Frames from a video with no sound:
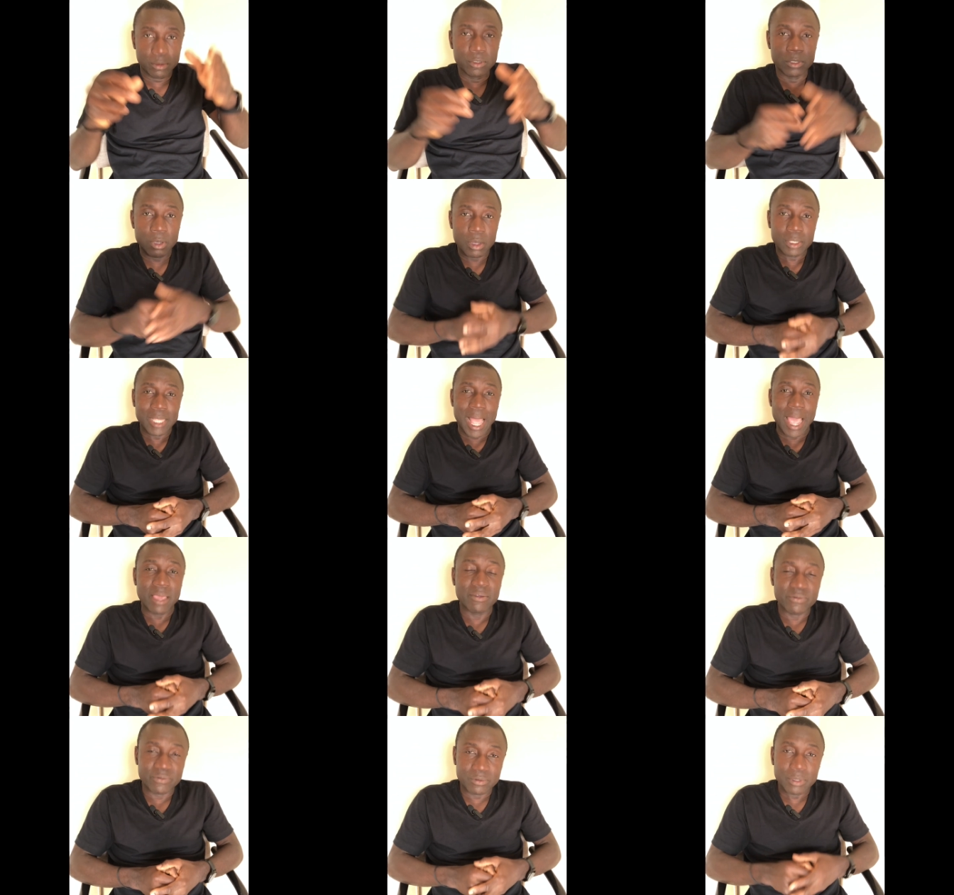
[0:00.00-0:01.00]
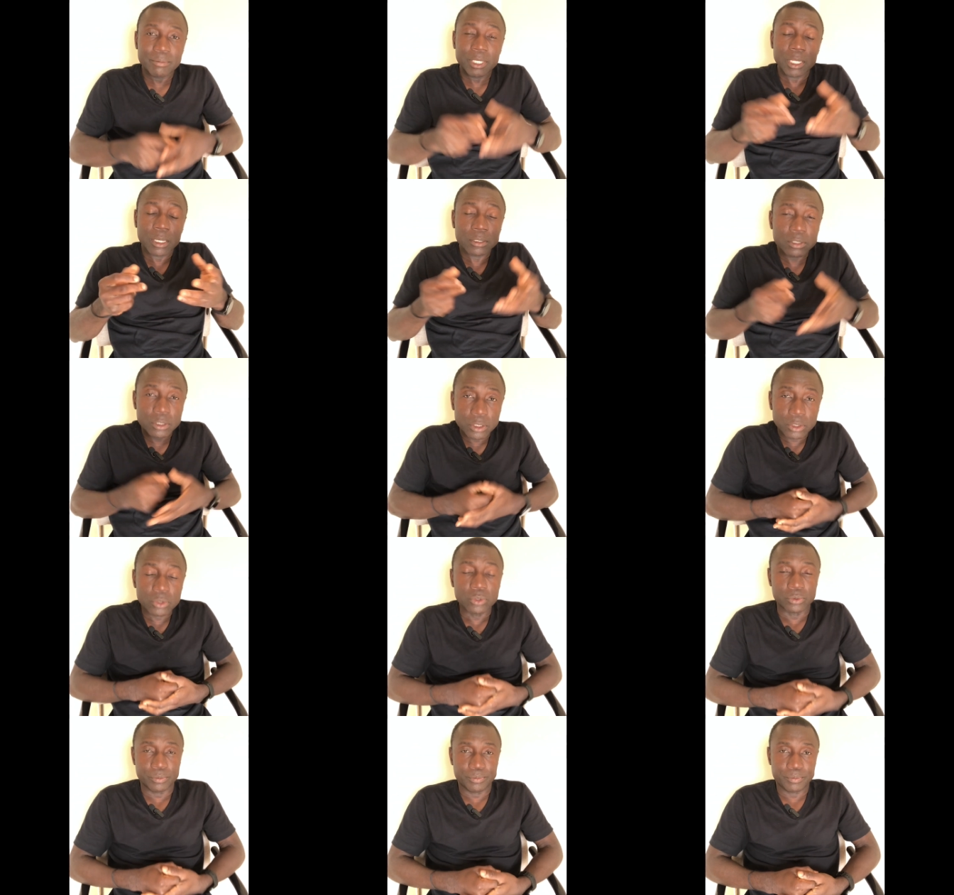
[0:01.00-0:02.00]
your life belongs to
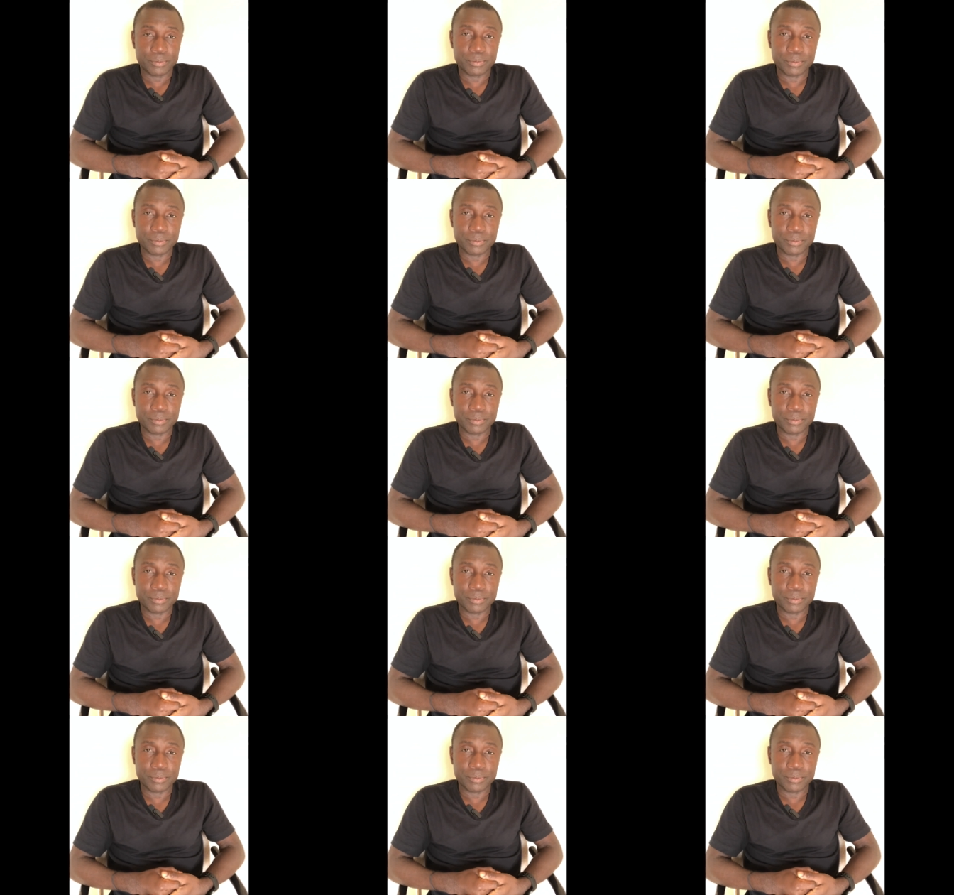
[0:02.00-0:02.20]
you.